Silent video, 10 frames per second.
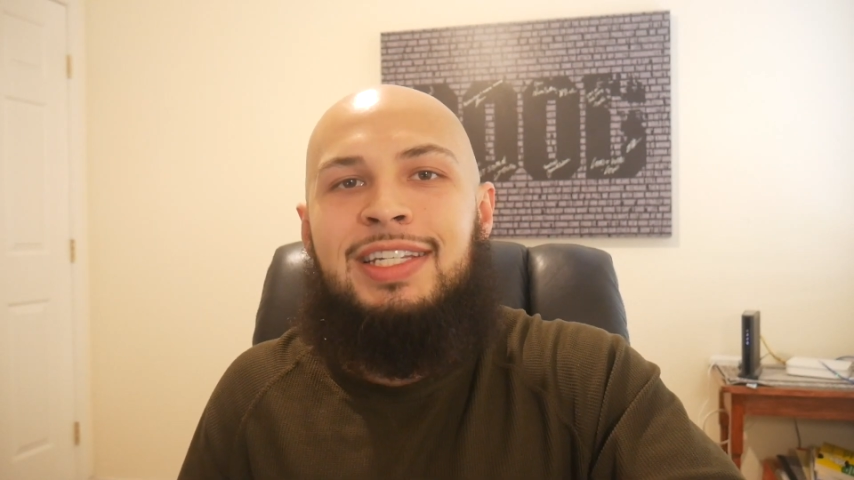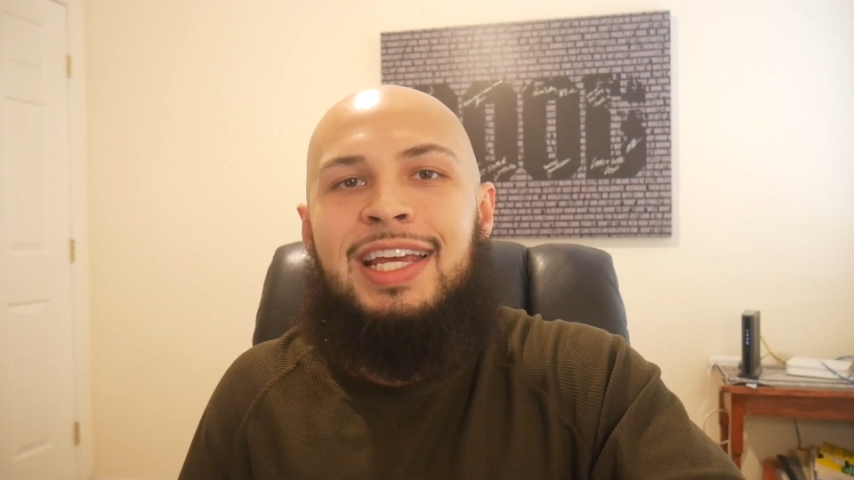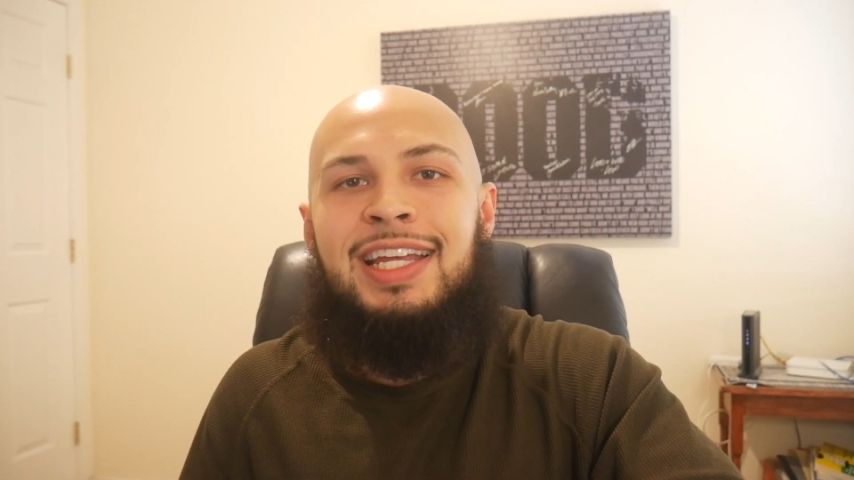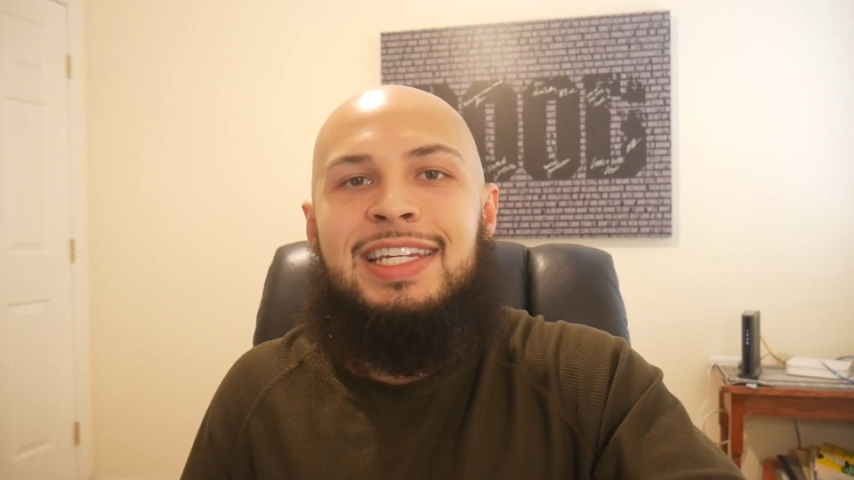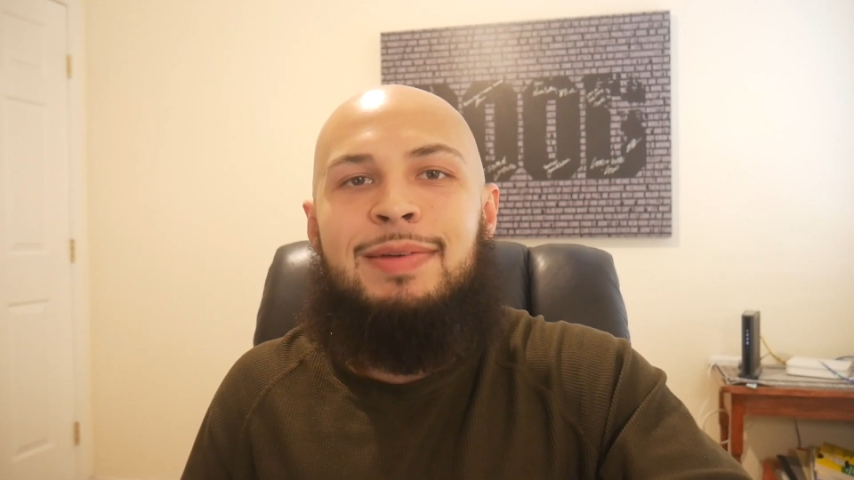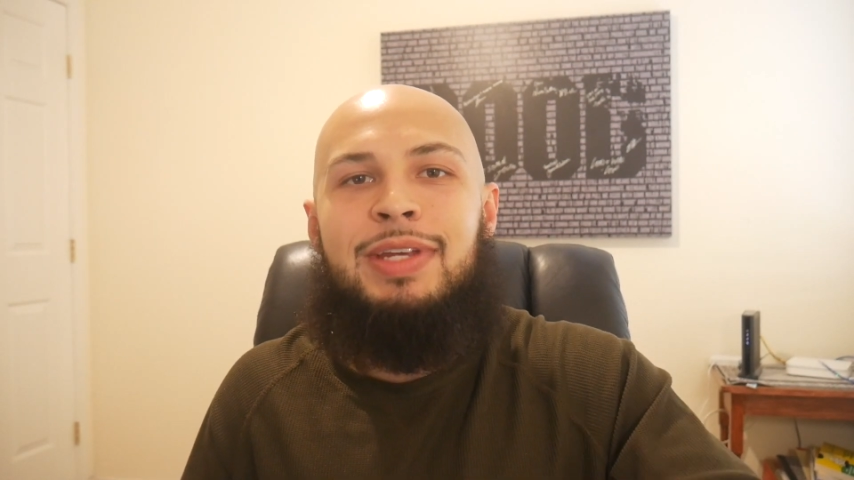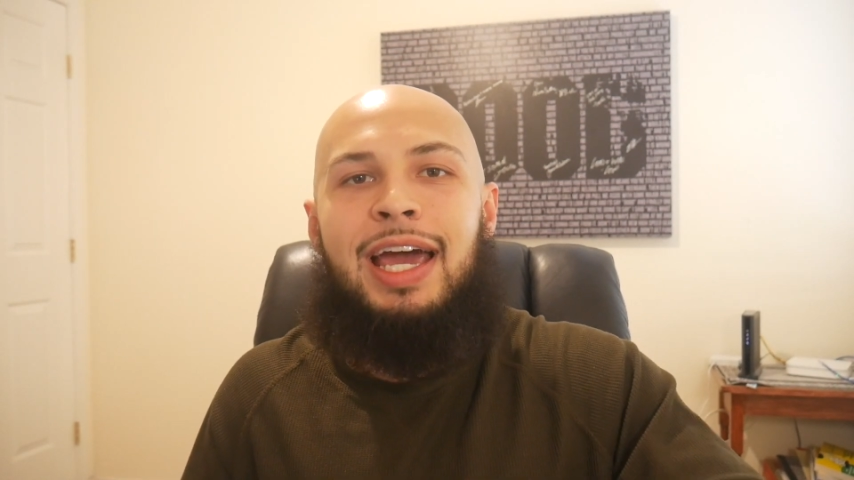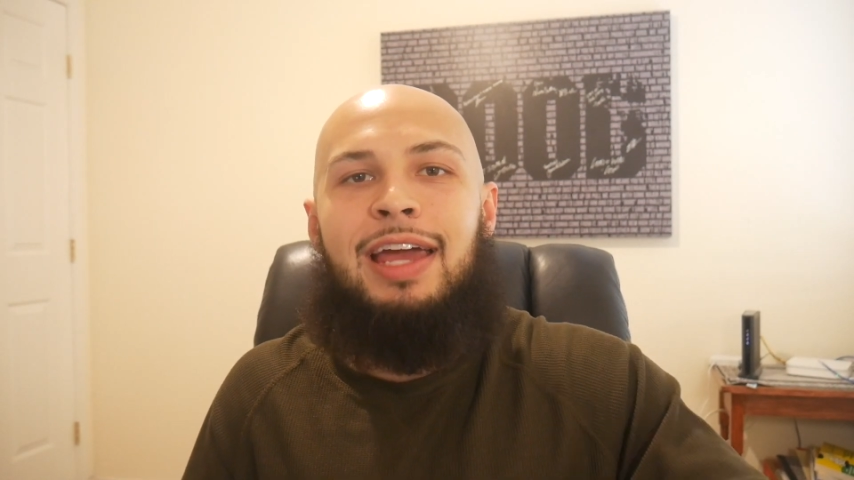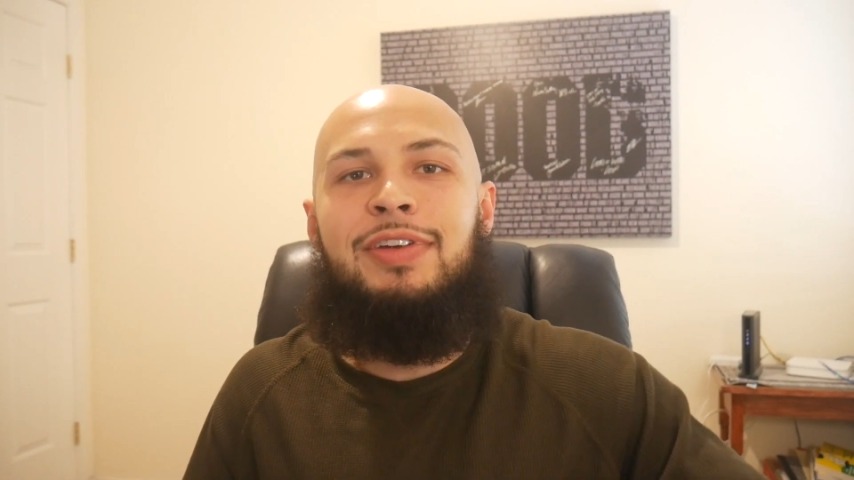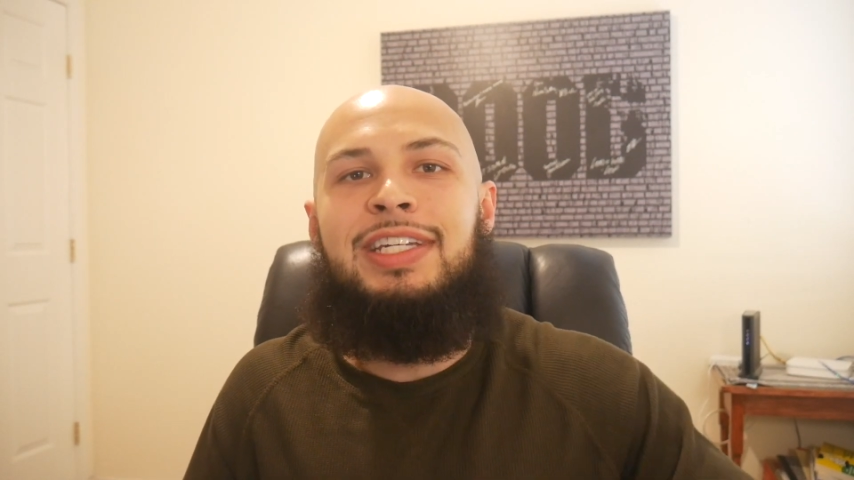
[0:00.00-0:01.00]
take a deep
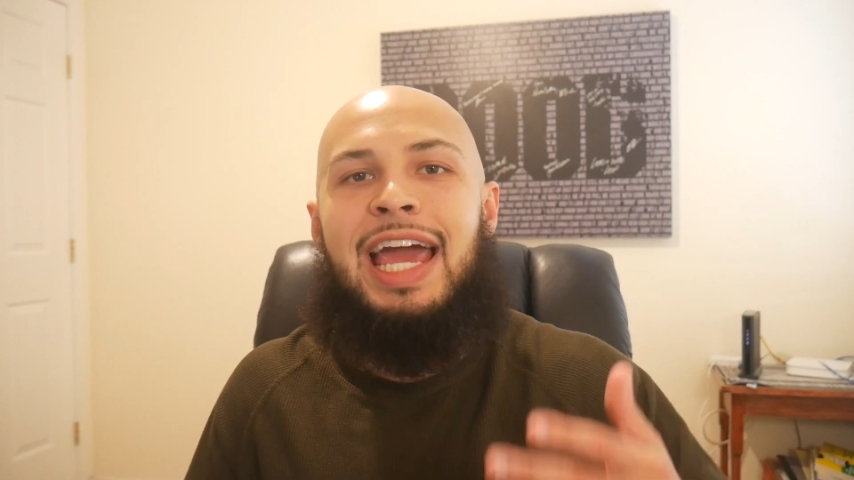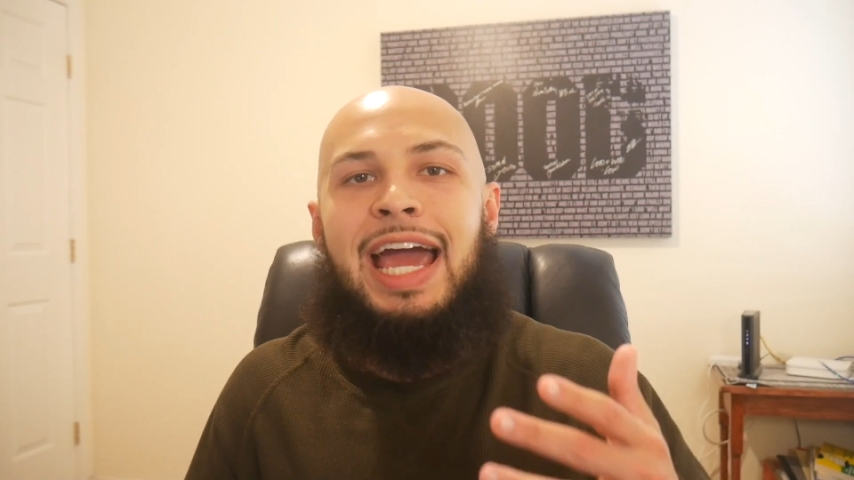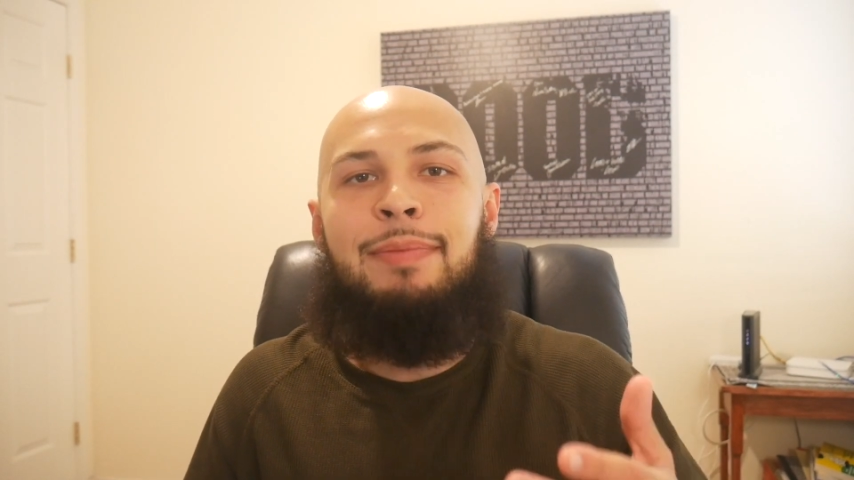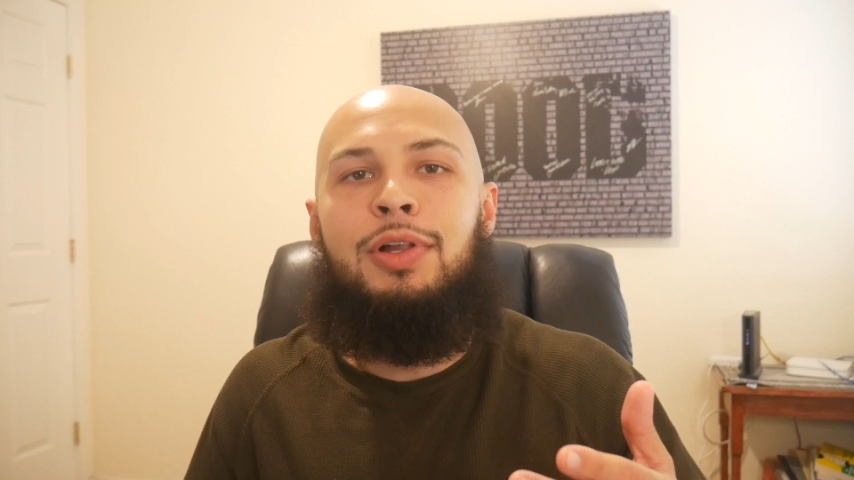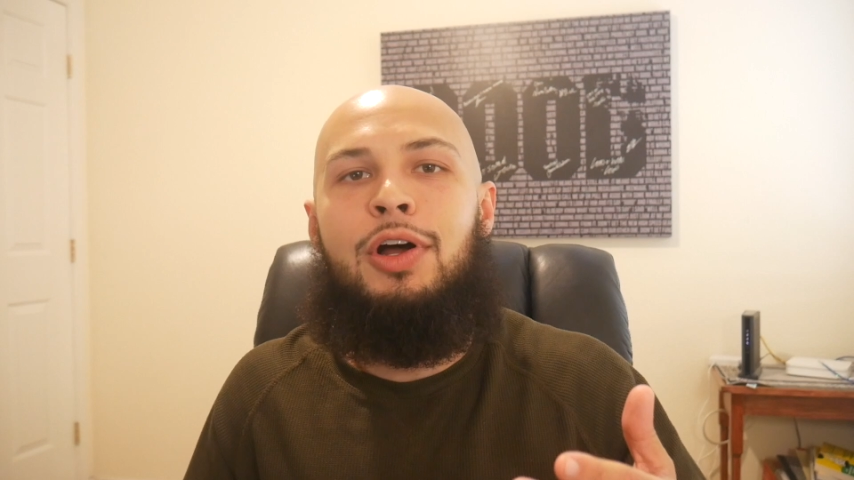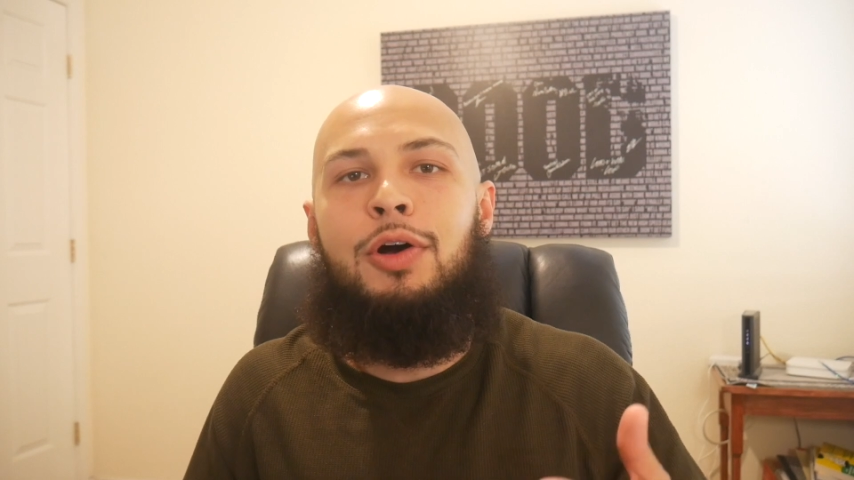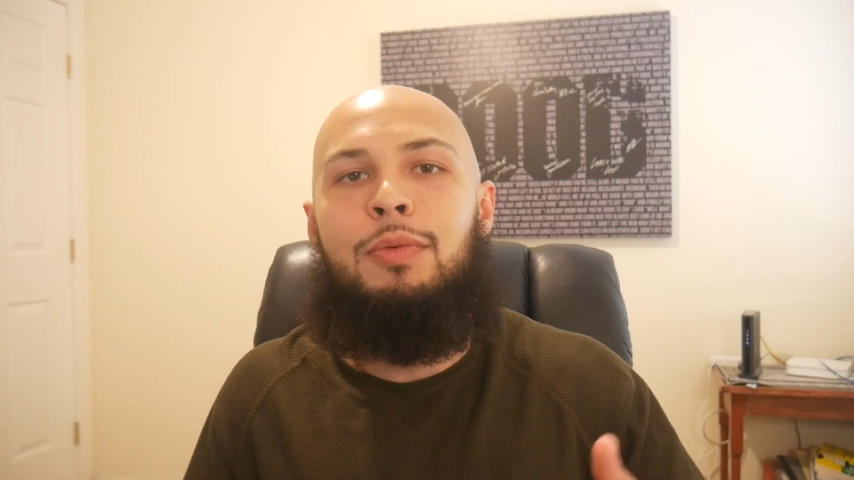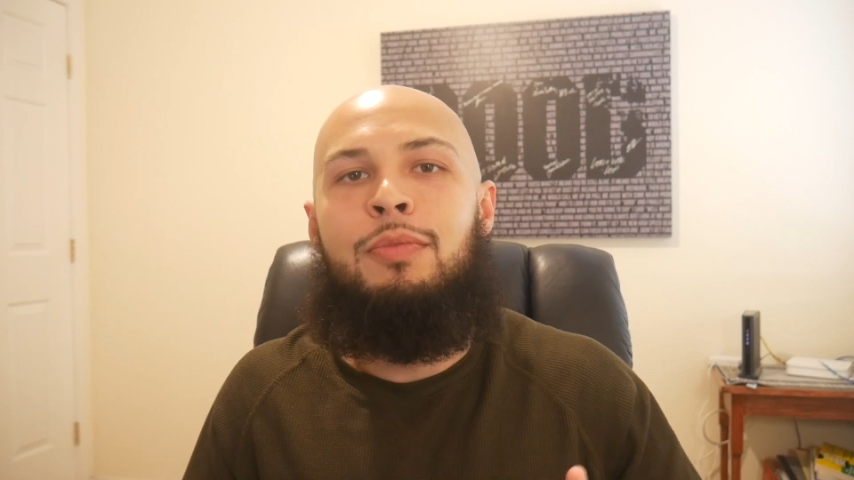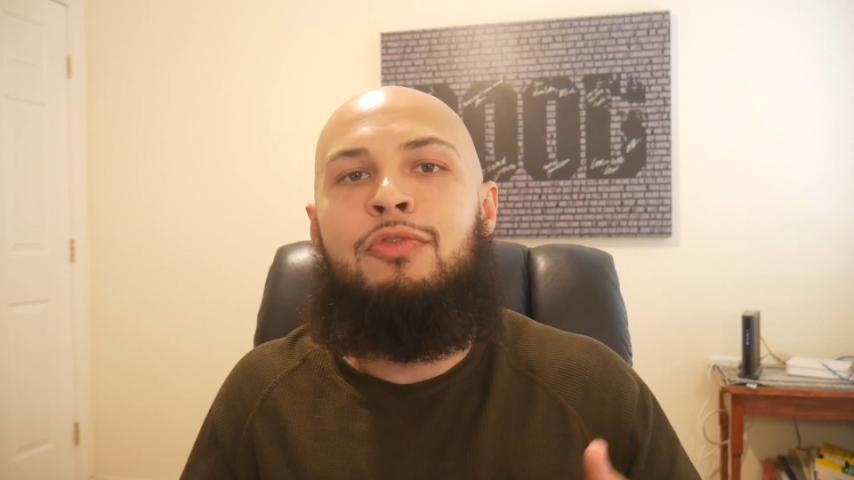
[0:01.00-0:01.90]
dive into Apple Home,